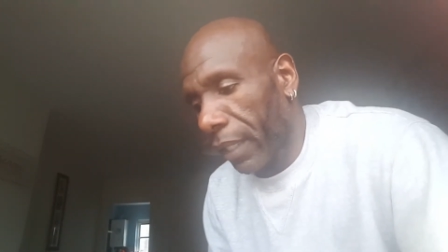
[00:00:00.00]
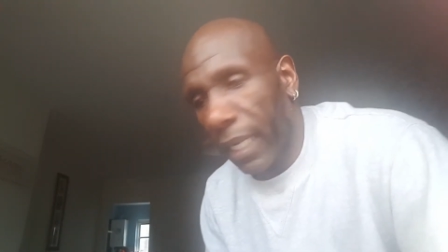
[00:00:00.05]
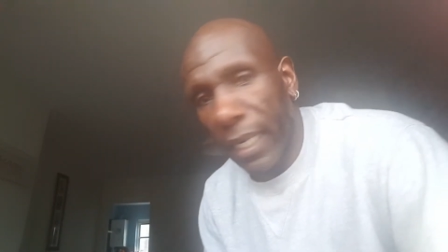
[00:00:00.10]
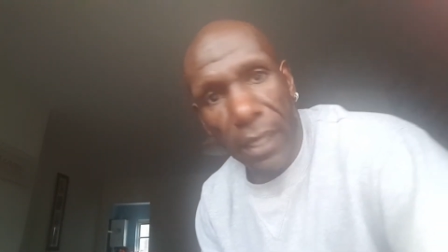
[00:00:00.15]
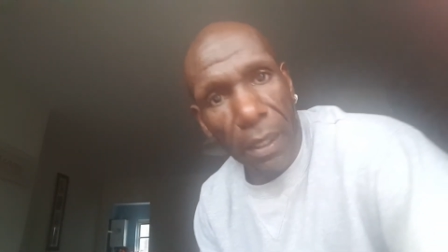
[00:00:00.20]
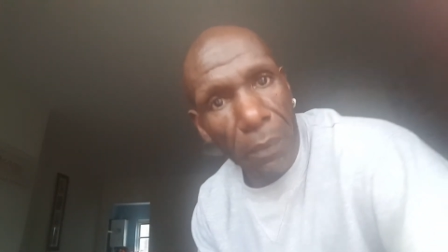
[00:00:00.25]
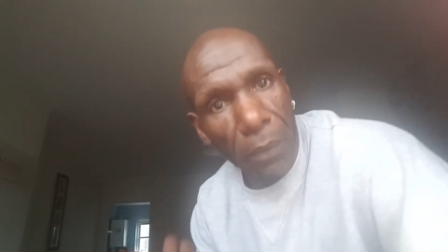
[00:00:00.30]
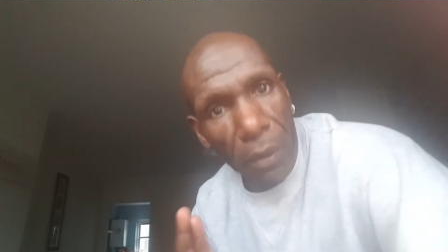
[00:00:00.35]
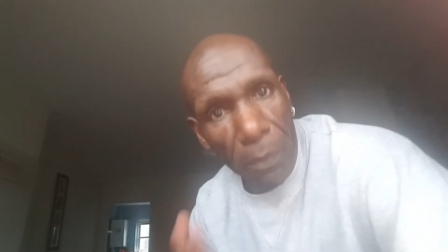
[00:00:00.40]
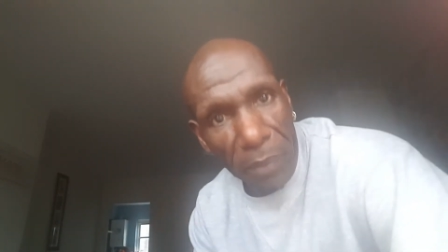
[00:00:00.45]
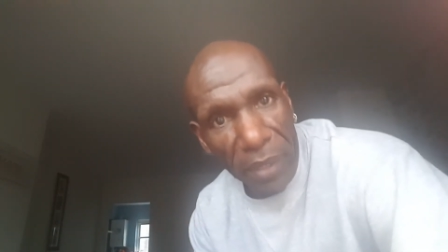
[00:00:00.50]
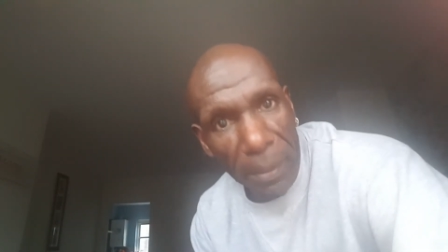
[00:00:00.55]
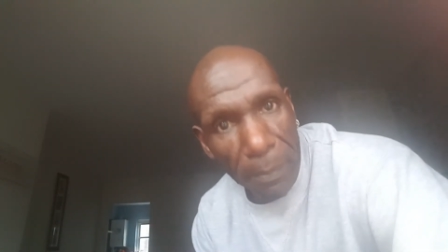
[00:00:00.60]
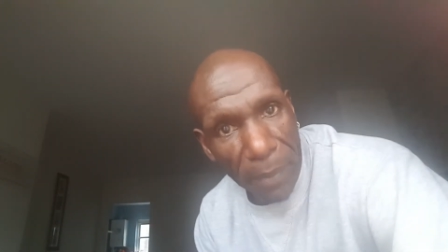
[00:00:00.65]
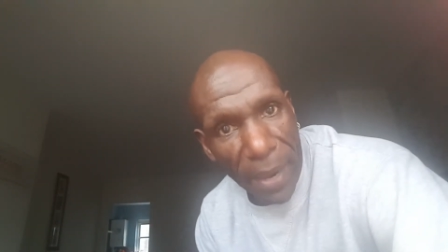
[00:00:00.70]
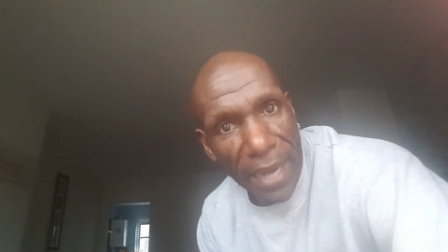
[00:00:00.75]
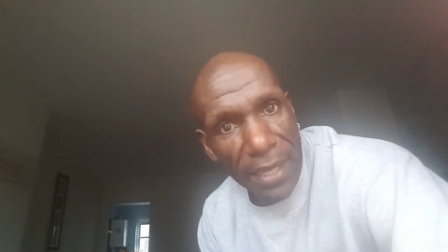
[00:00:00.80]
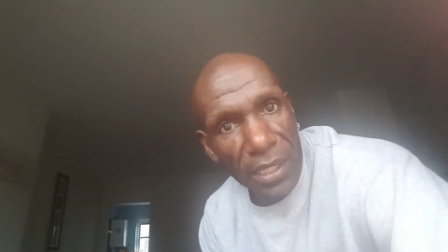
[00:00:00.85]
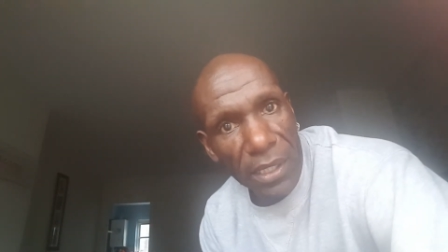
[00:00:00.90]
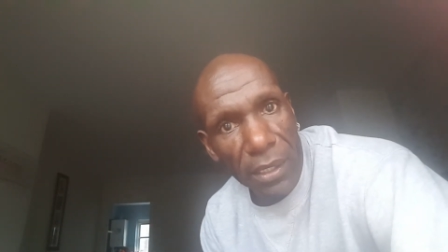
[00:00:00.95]
And I'm not being
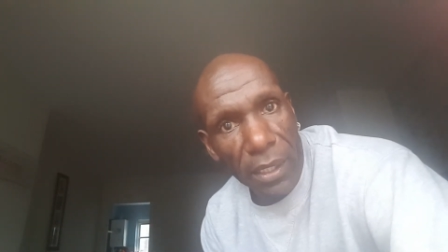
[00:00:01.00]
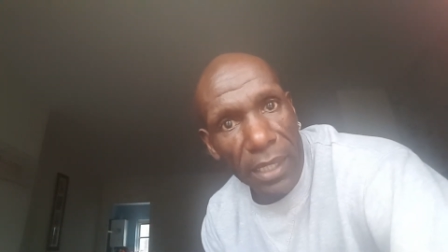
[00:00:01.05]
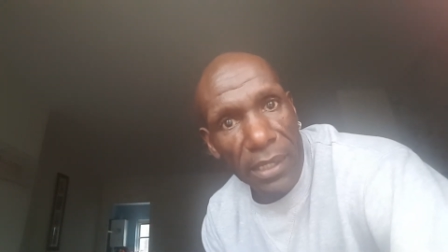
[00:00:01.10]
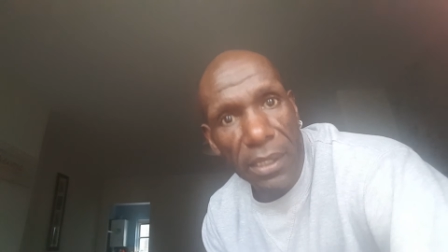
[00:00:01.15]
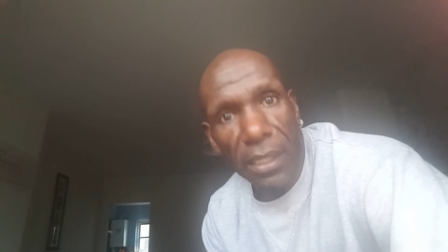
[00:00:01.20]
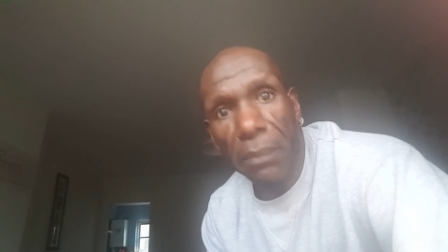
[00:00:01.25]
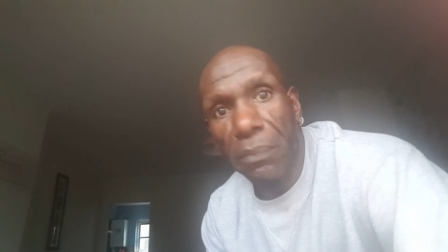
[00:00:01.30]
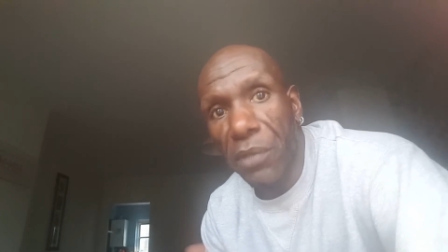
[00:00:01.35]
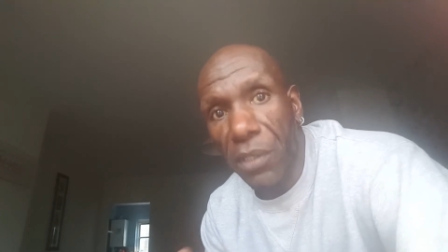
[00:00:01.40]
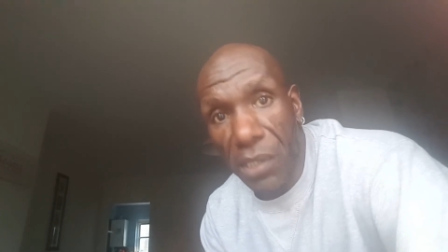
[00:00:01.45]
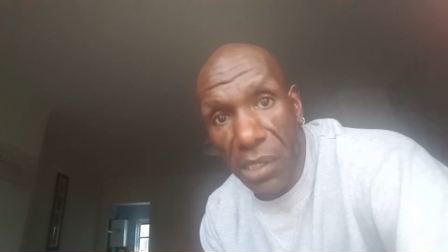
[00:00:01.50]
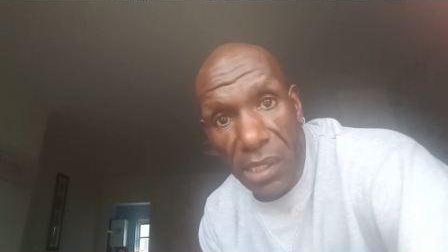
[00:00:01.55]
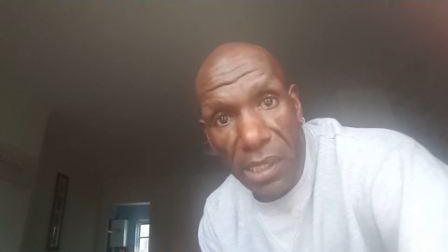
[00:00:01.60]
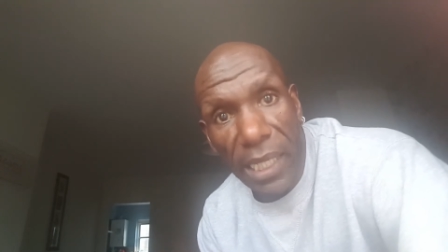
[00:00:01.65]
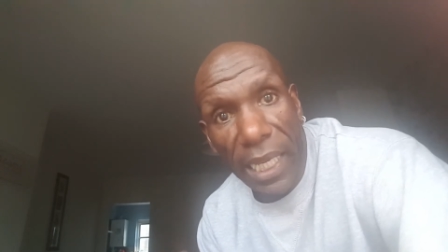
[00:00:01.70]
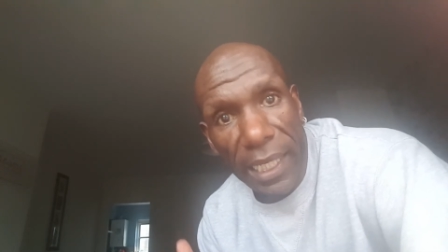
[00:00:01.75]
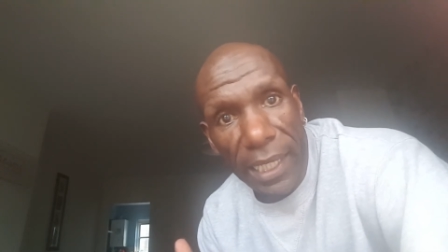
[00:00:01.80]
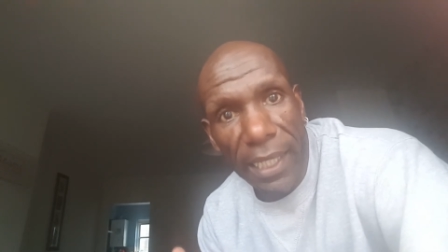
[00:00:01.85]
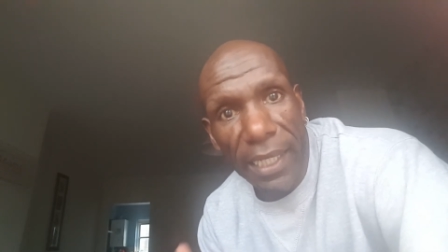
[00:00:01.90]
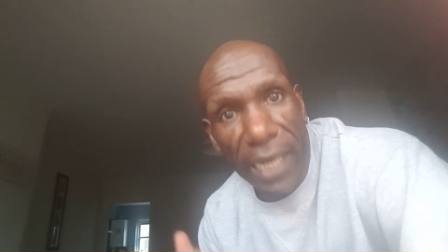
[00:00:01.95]
patronizing, I'm just
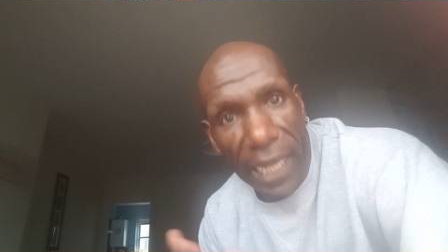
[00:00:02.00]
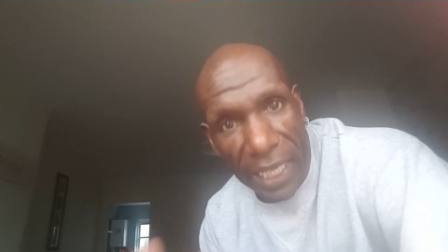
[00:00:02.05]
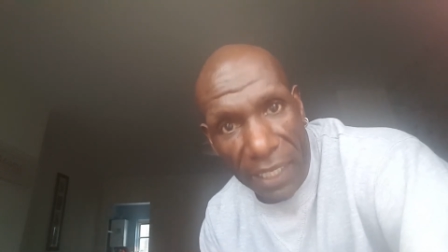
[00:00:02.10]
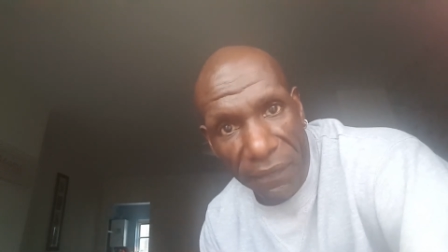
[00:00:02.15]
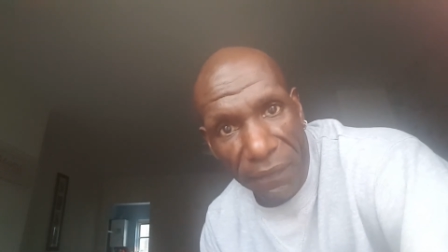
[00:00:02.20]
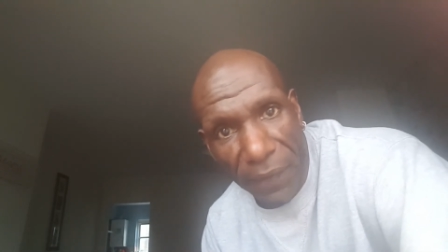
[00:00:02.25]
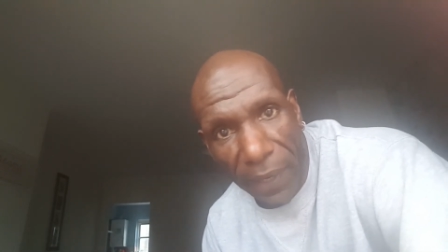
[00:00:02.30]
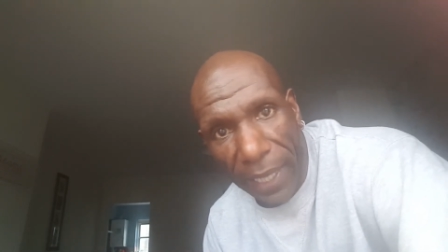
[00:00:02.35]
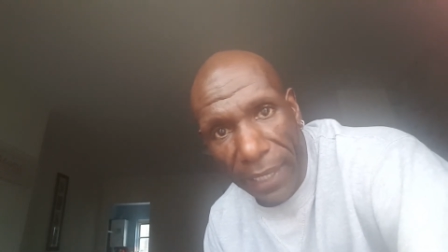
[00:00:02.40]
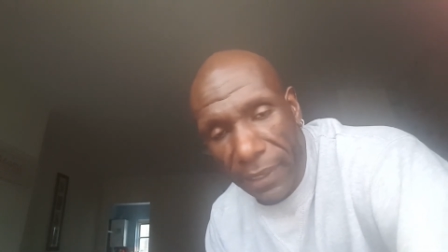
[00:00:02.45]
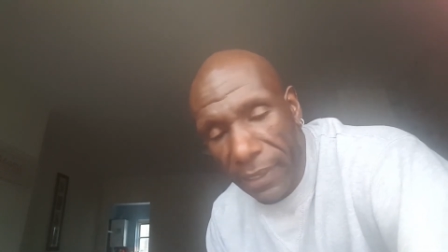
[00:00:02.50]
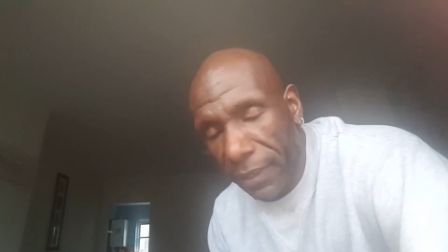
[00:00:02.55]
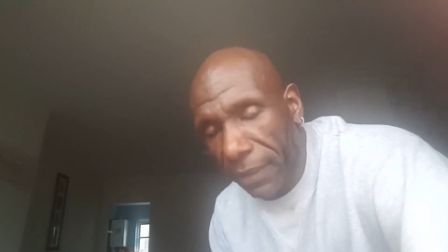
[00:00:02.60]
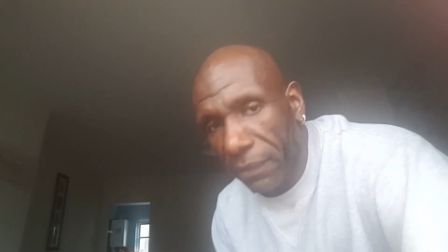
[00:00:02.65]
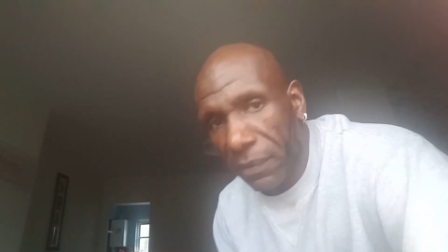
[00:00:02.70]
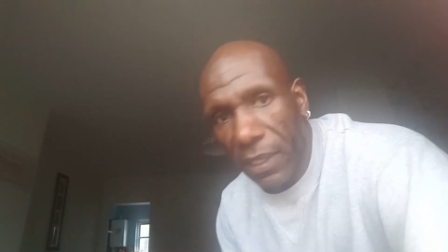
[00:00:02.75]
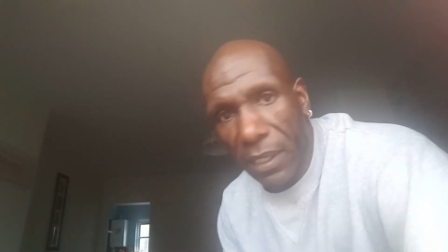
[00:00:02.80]
stating a fact.